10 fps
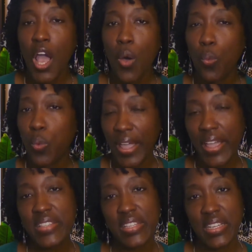What is
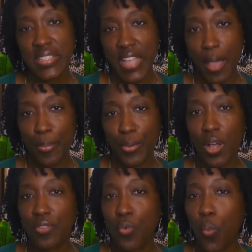an example
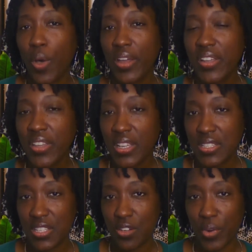of one of the
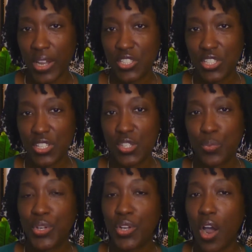considerations
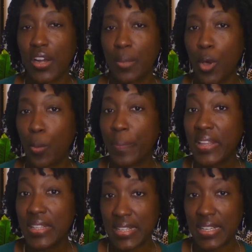regarding
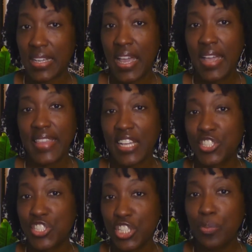mobility that
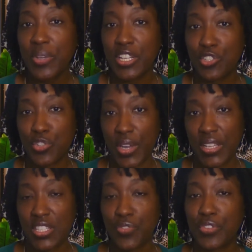should be
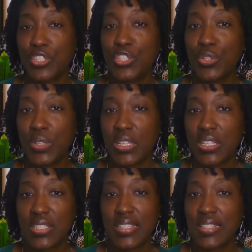addressed for students
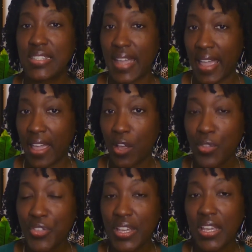to stay
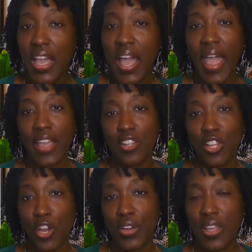healthy and
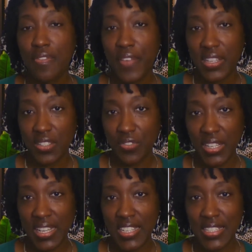learn
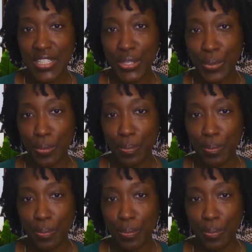effectively in school?